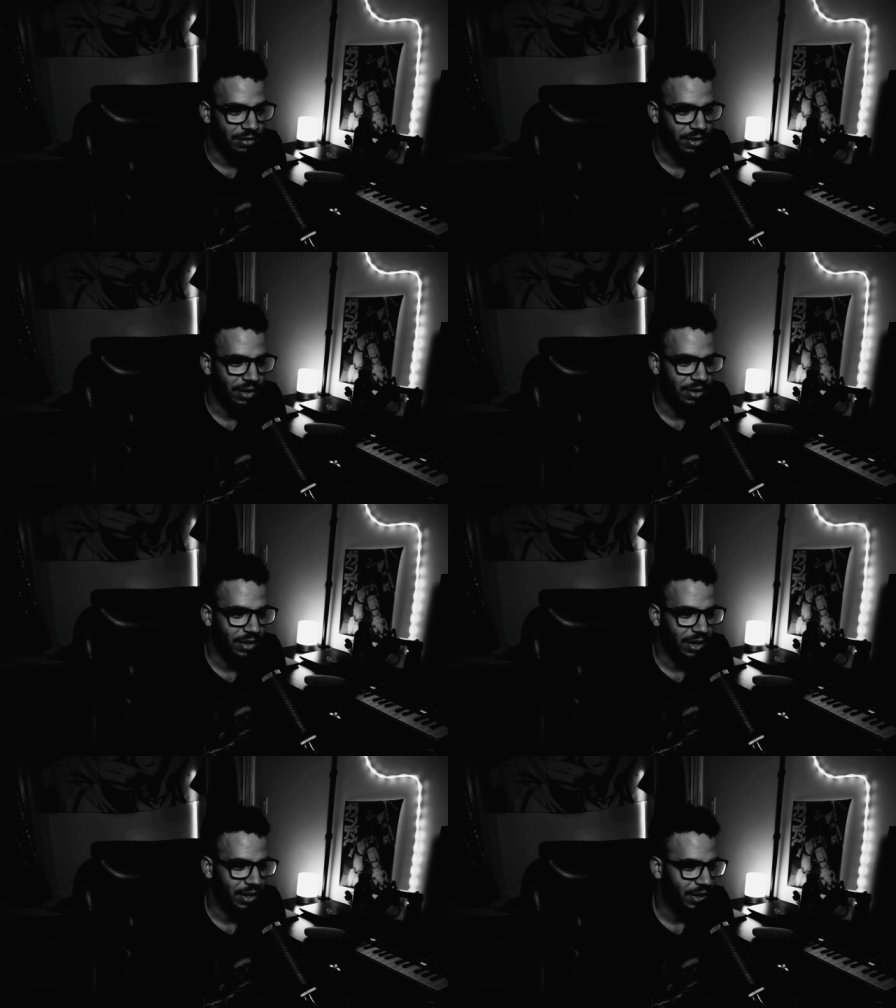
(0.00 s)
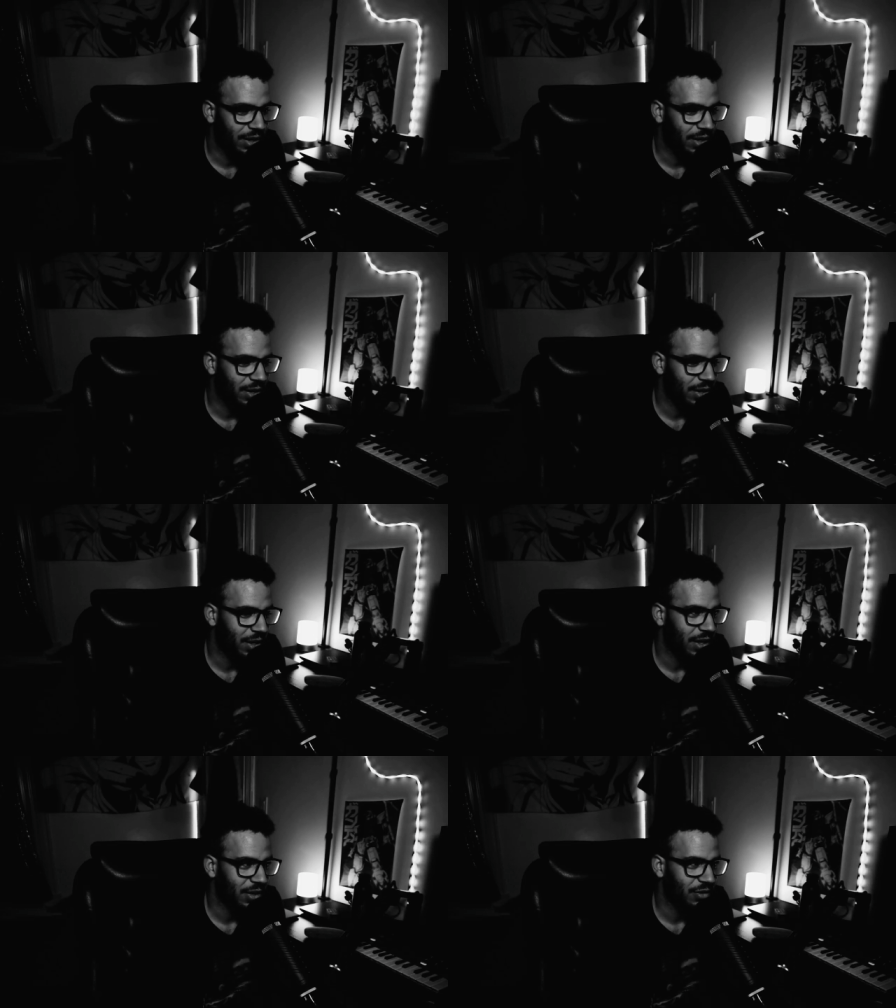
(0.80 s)
and I think I
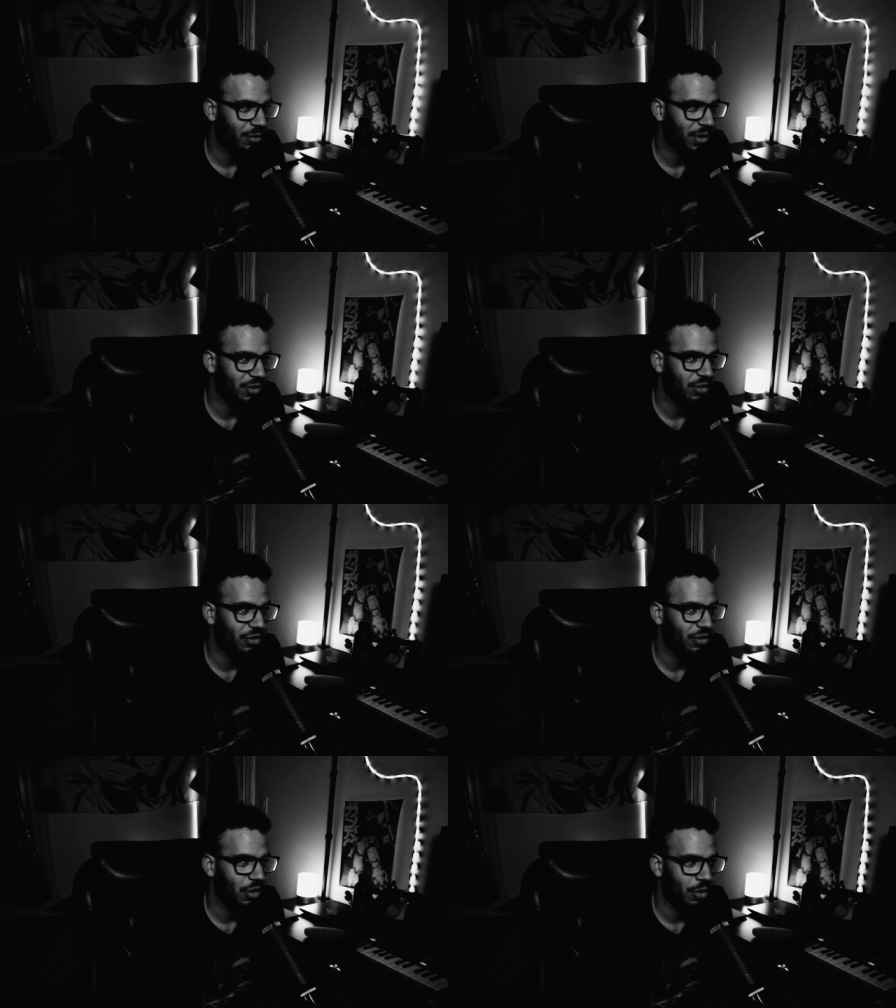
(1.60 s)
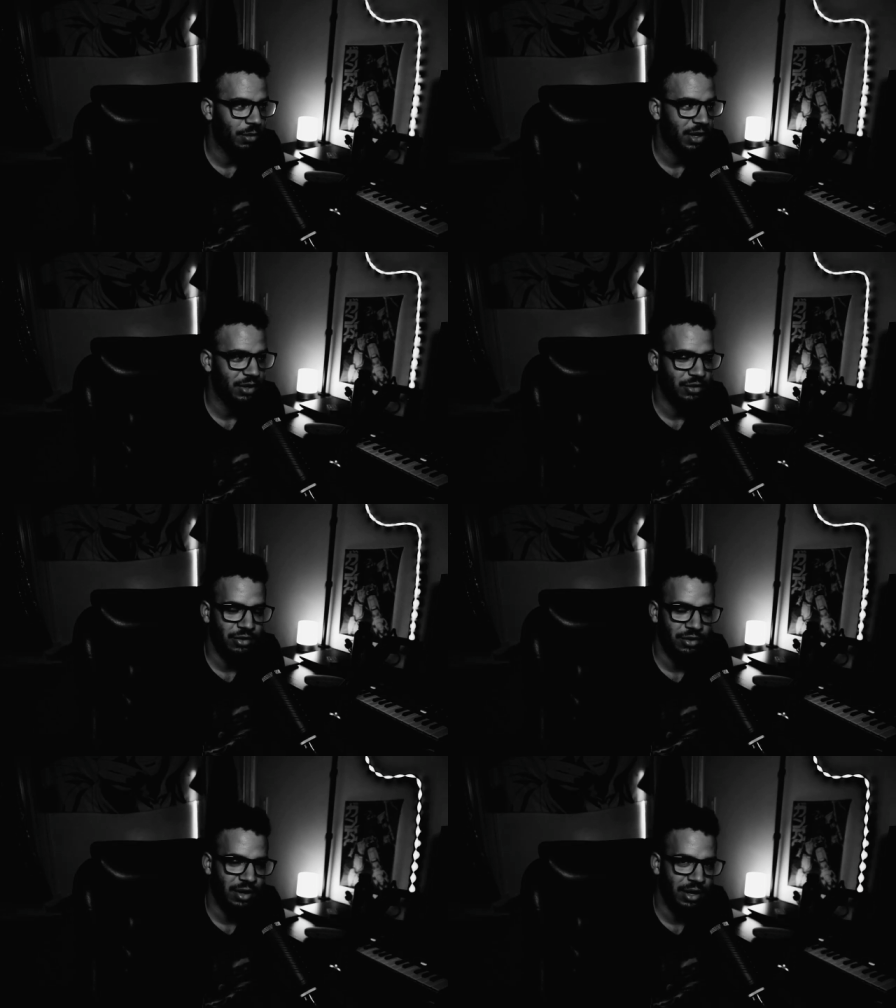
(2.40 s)
expelled so much
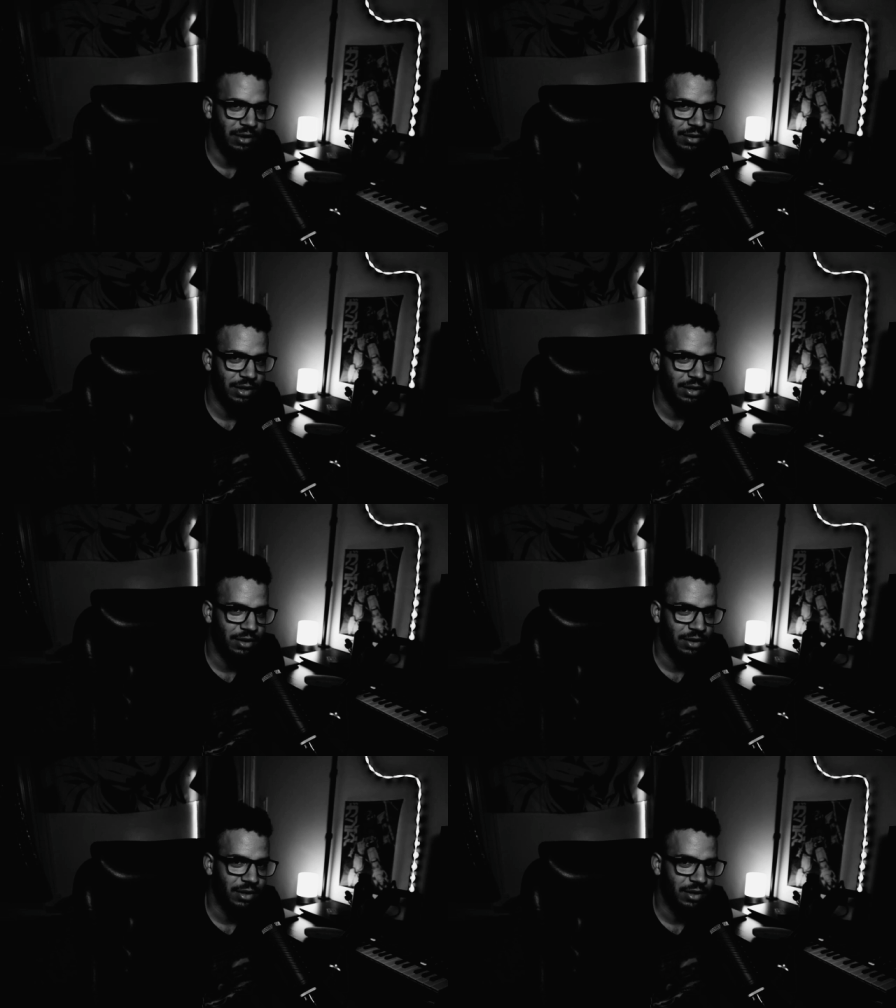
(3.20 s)
that I really could.